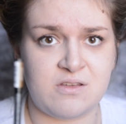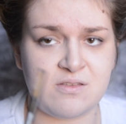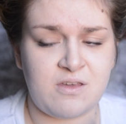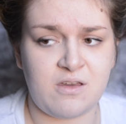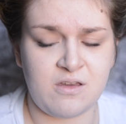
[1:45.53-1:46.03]

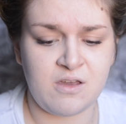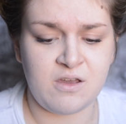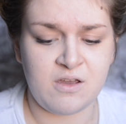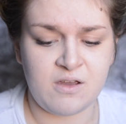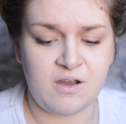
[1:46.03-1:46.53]
So,
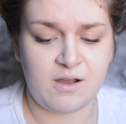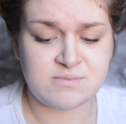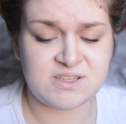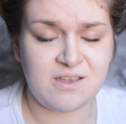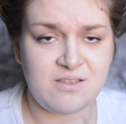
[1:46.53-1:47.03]
I'm
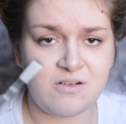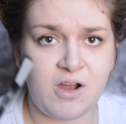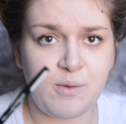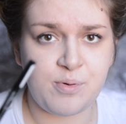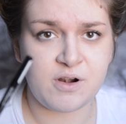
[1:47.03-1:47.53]
saying there
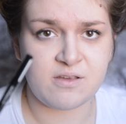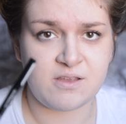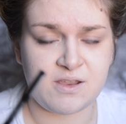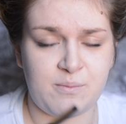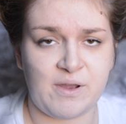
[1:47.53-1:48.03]
are products
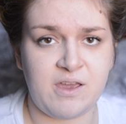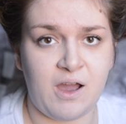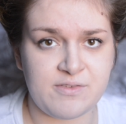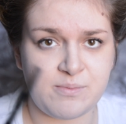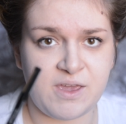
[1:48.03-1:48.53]
like that, but you
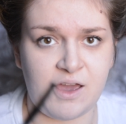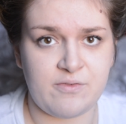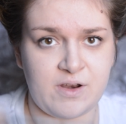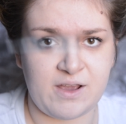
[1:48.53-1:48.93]
have to be careful.